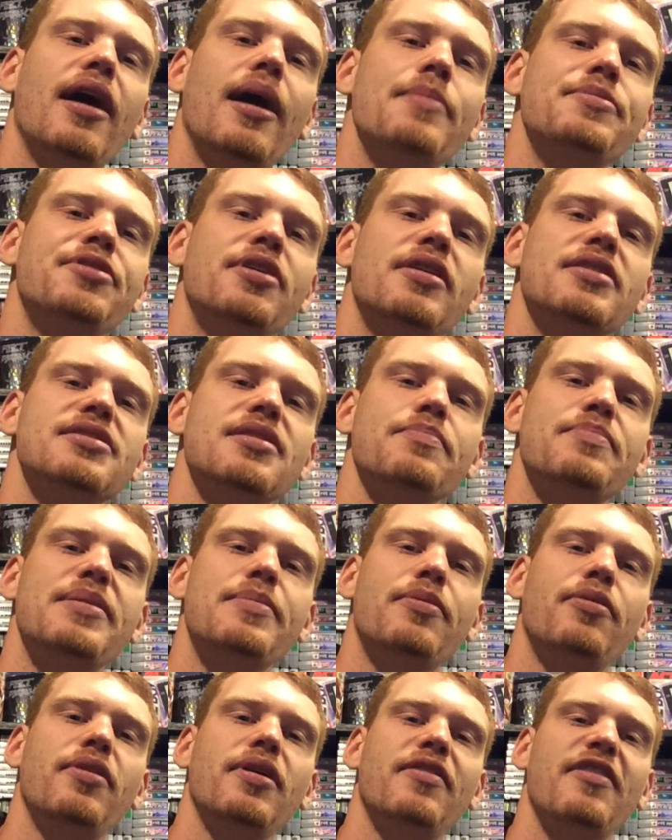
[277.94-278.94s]
I'm sure some
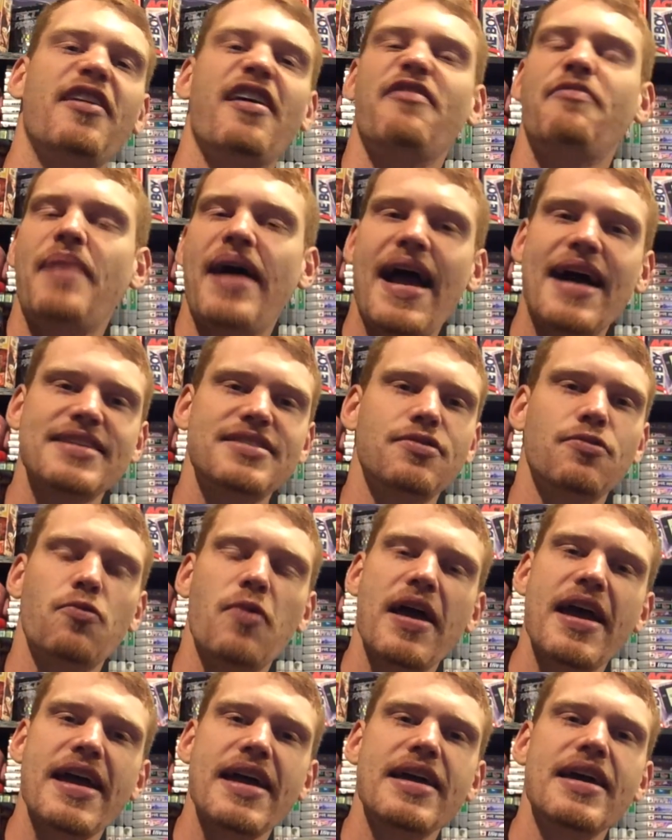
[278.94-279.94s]
people have passed
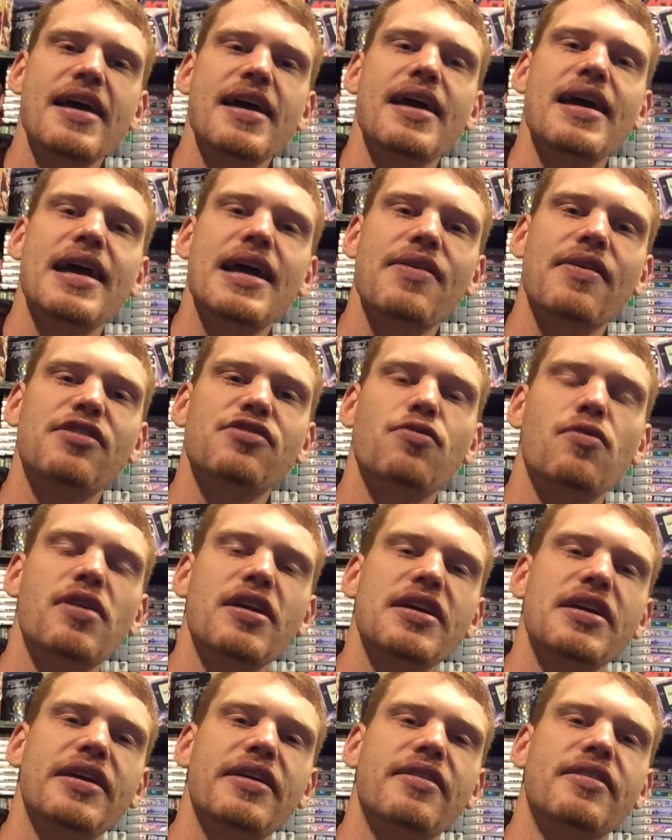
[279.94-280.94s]
away in the
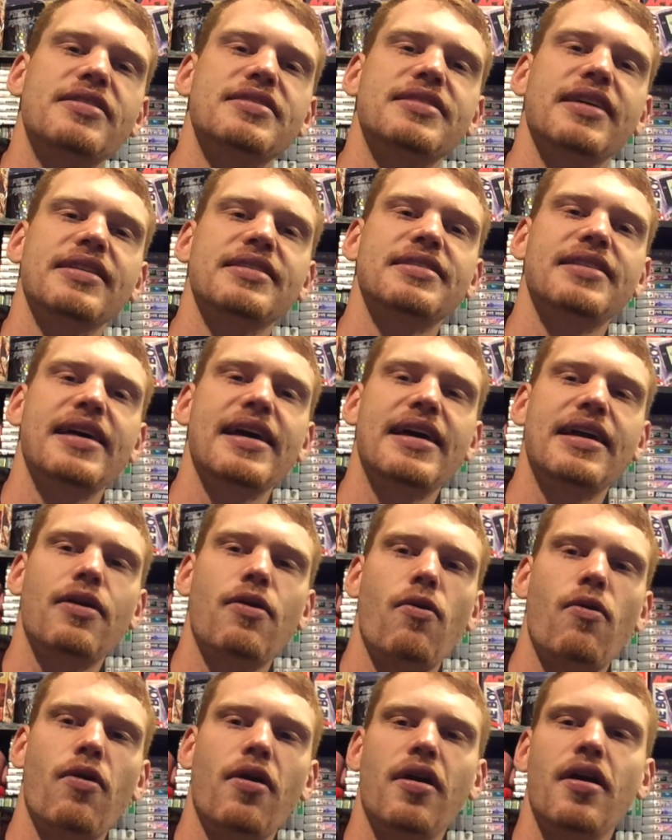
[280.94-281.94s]
20 years since then,
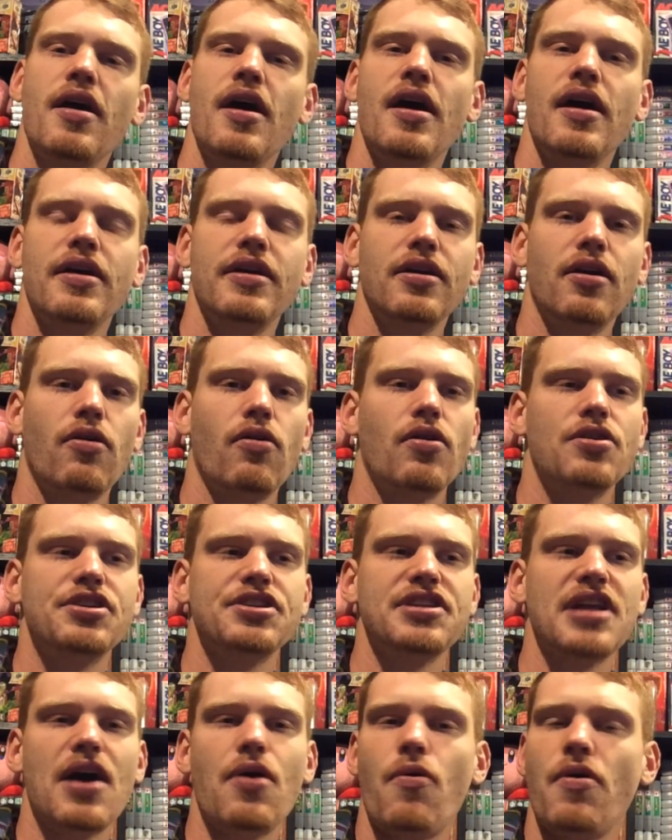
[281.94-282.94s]
or, you know, or
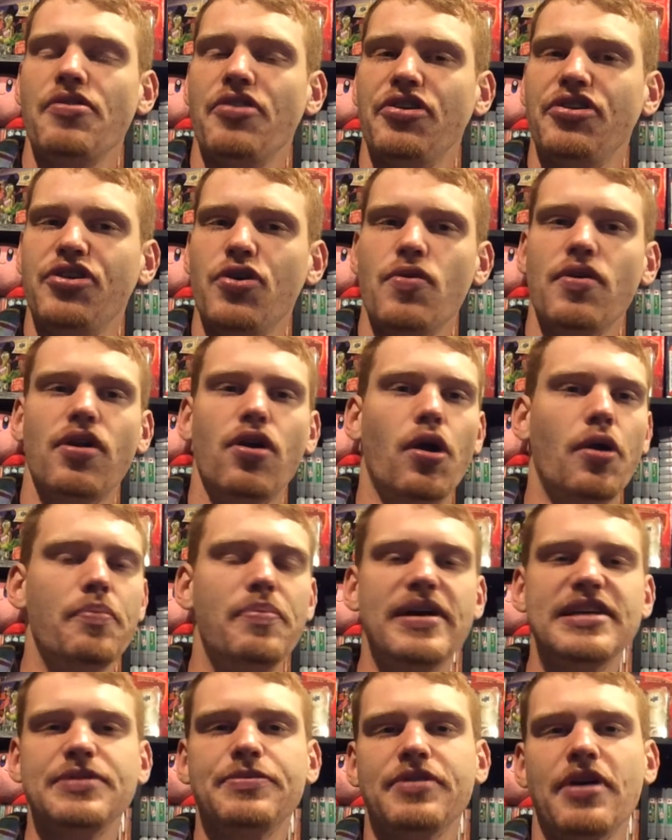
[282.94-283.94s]
just not wanting to do it, or are
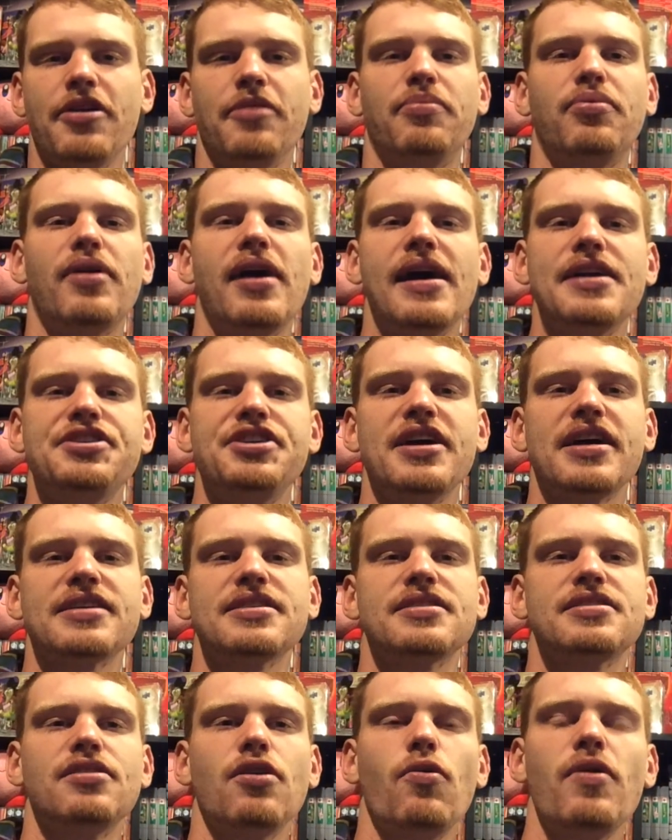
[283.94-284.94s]
busy with other
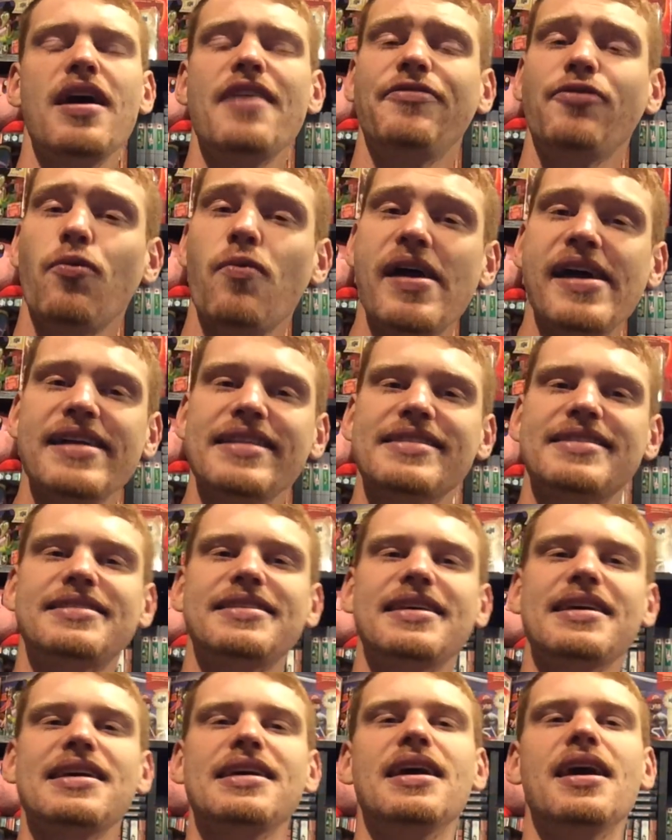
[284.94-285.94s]
projects. So we'll have to wait and
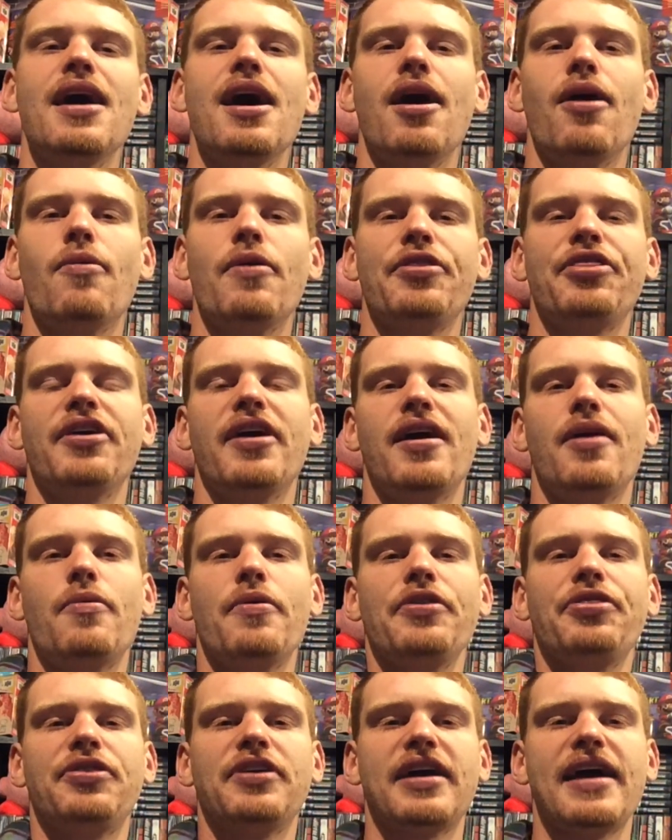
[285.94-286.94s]
see what
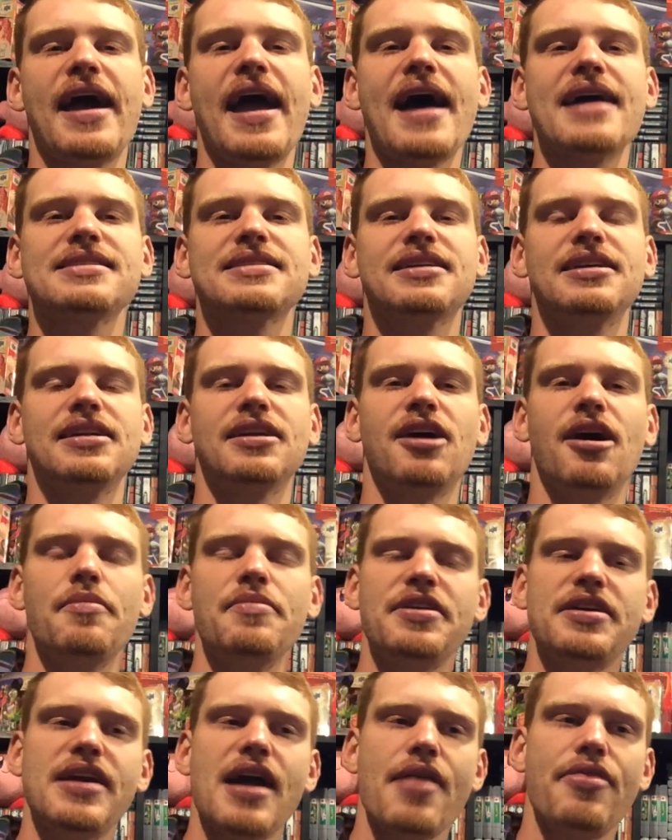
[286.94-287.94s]
the cast can
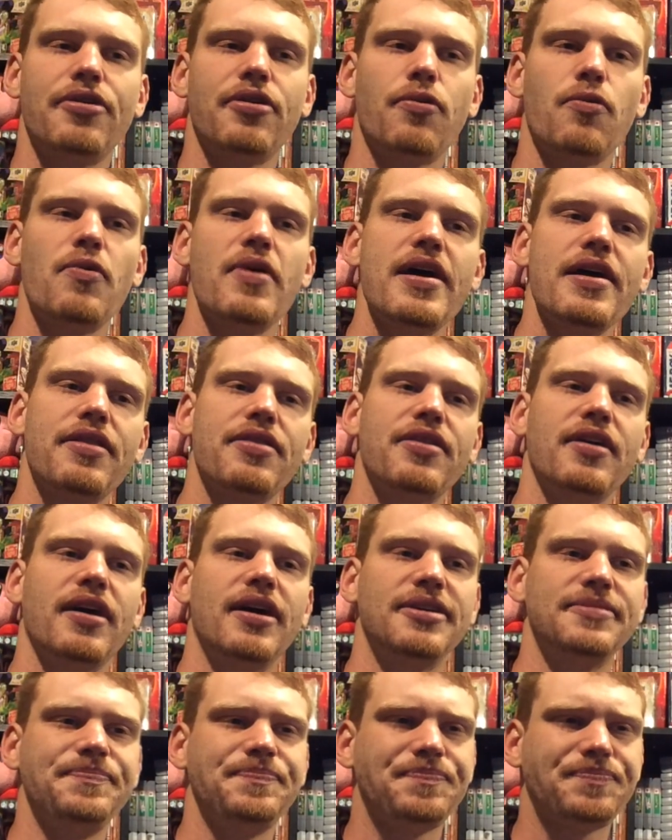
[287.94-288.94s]
come together with.
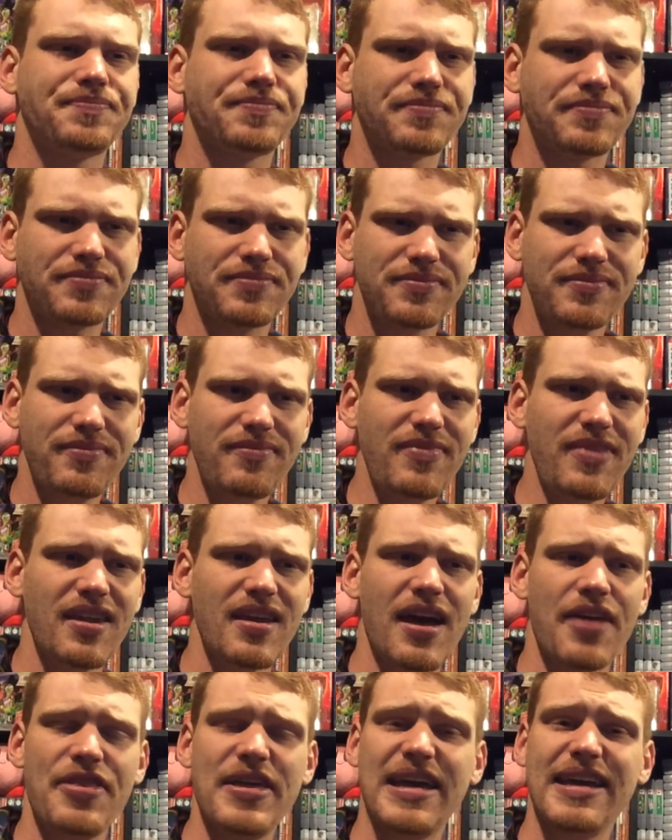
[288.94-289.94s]

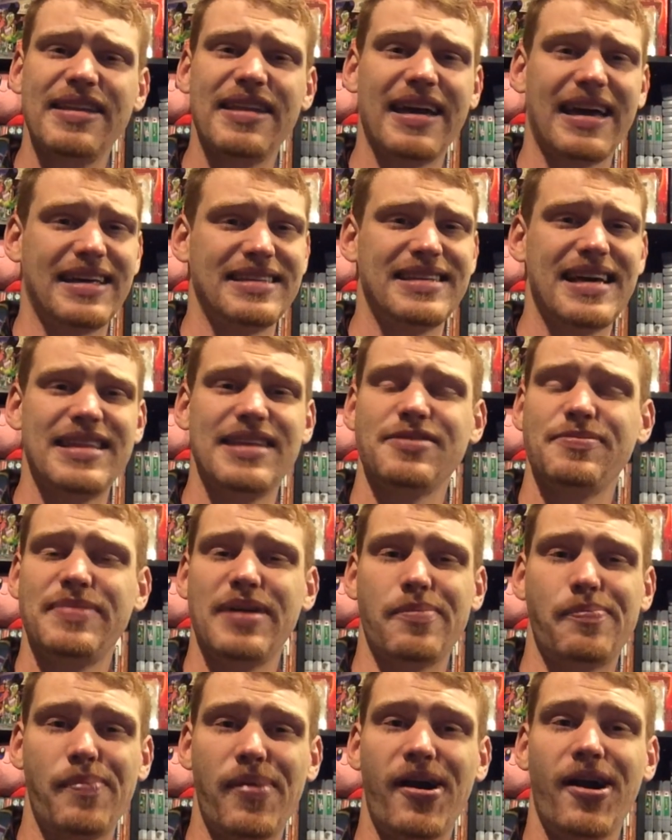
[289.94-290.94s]
I think, like I said, this would
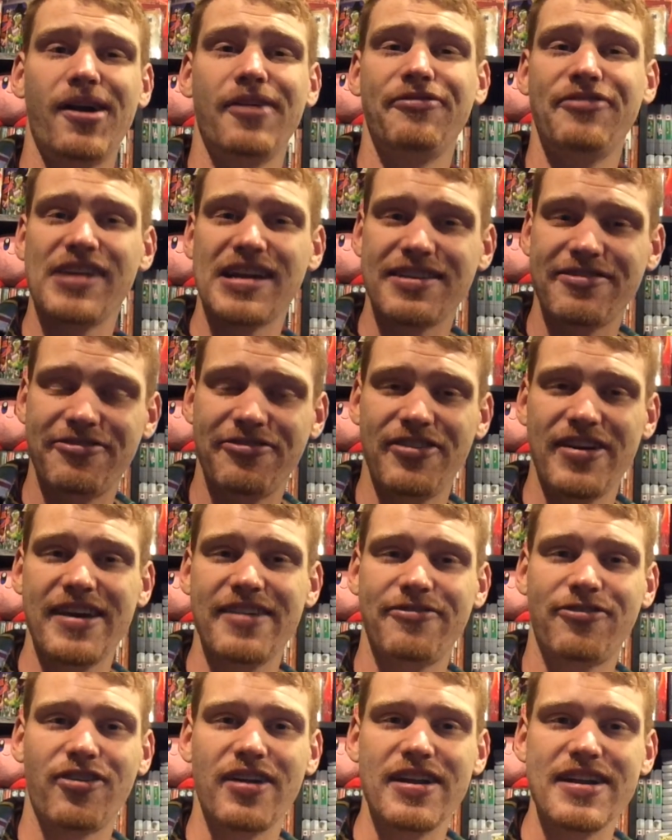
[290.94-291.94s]
be a perfect
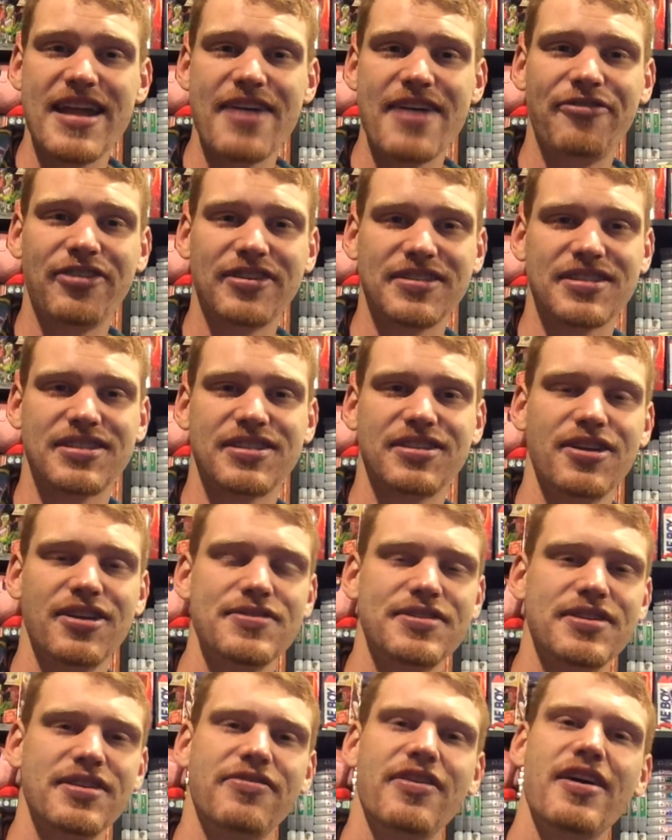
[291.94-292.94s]
fit for a Netflix
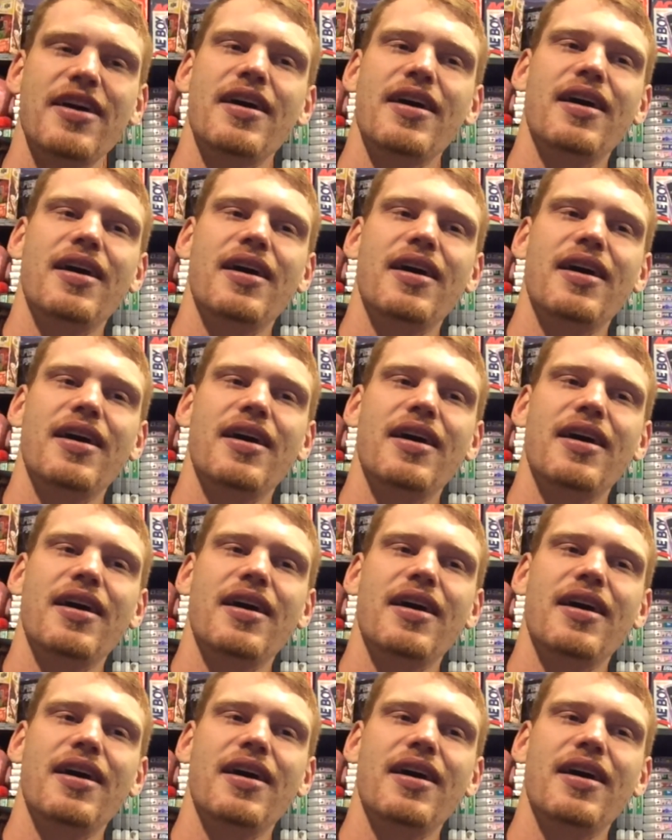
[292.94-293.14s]
exclusive.